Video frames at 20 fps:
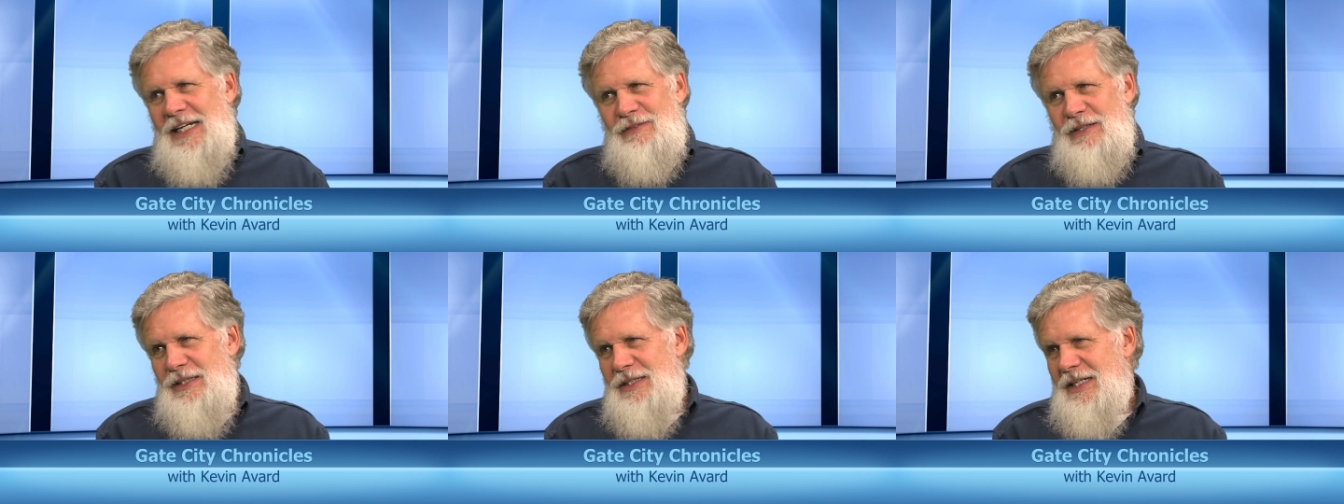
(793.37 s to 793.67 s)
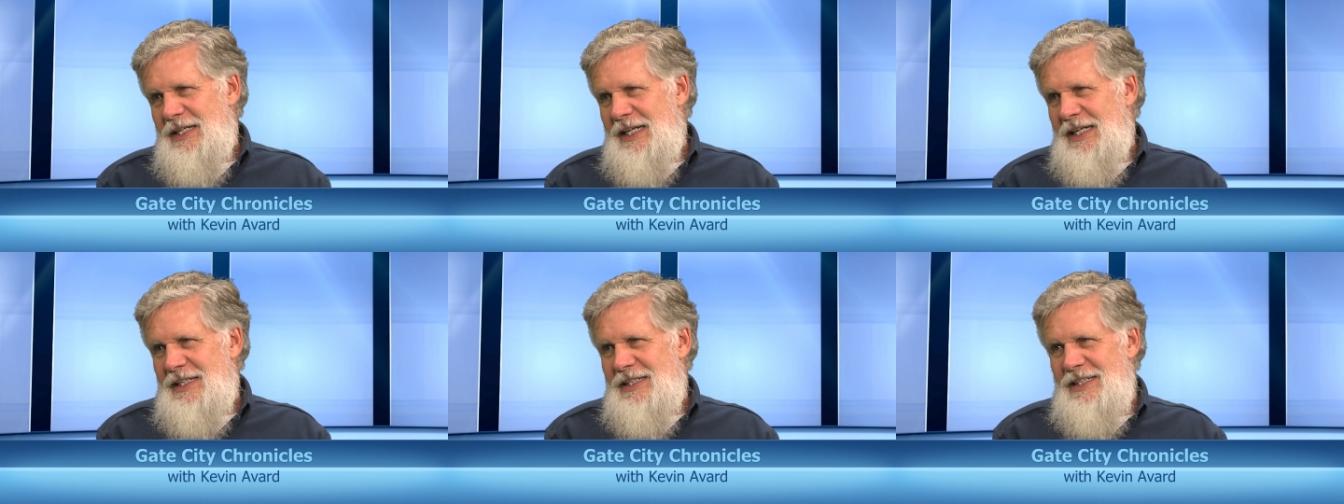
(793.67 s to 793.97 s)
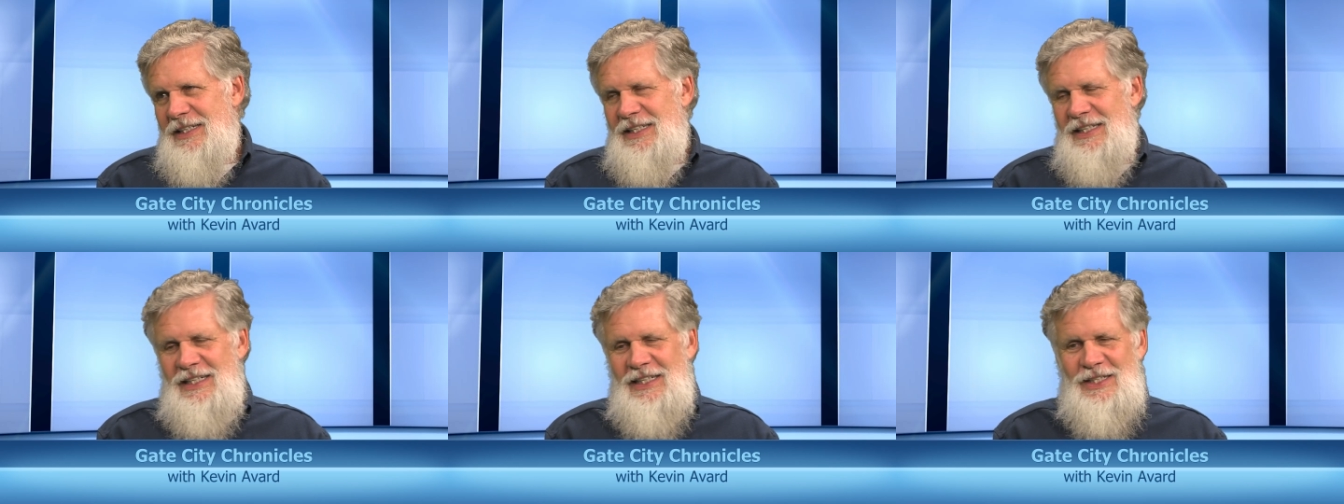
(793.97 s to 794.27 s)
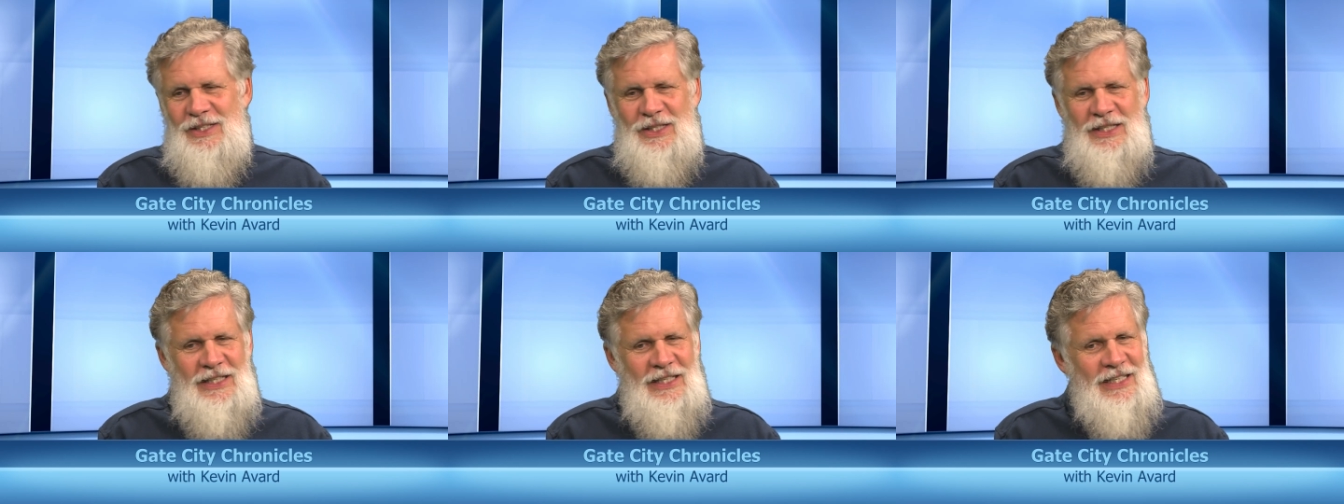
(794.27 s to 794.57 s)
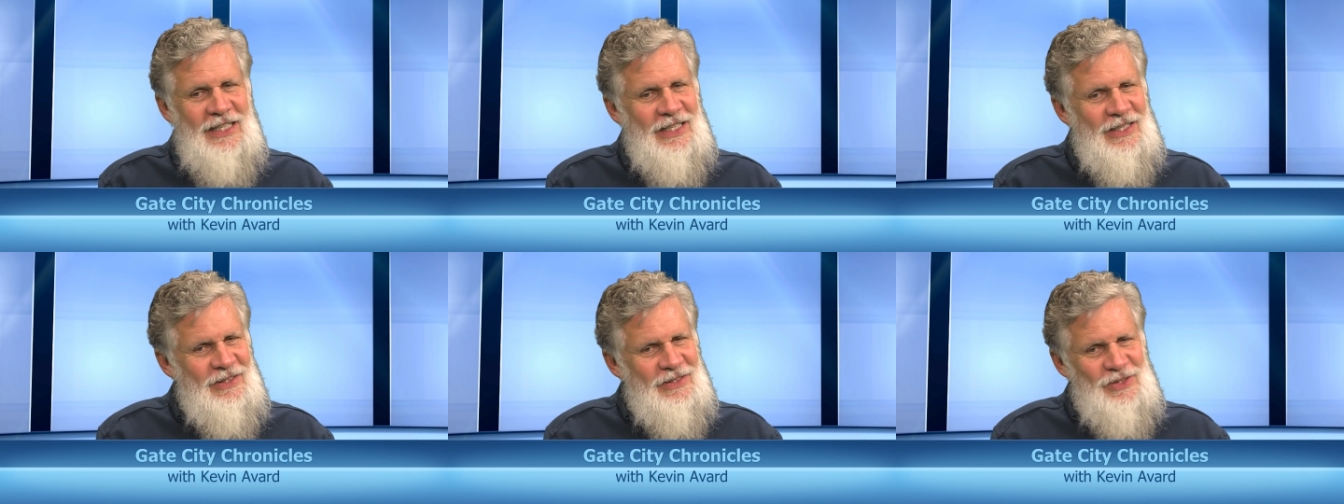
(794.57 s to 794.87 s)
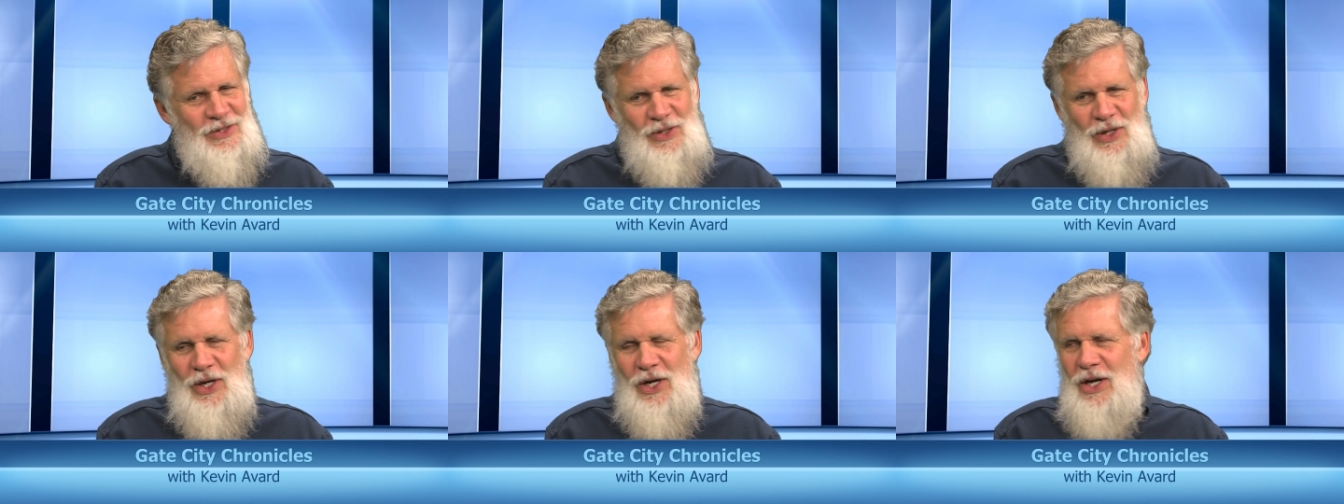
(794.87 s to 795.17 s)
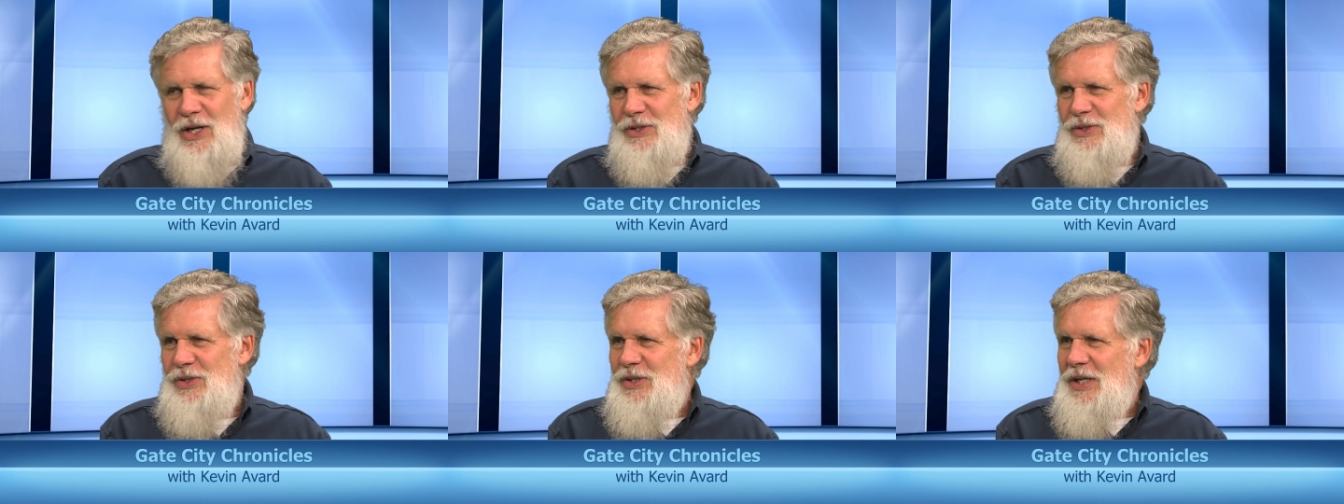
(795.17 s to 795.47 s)
everything. And I said, here, it's
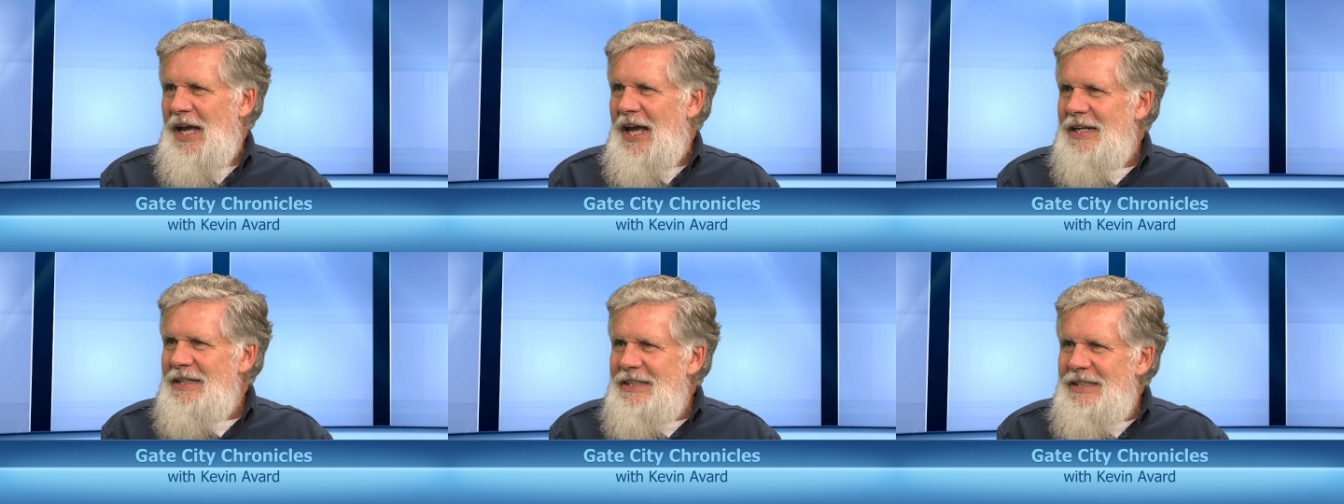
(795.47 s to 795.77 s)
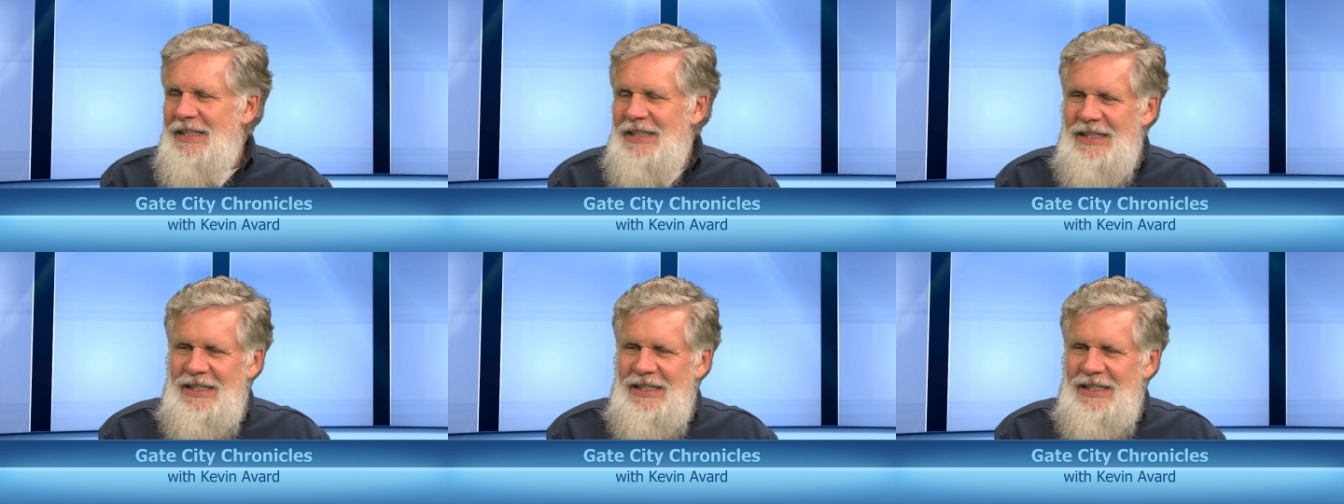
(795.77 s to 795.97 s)
all set.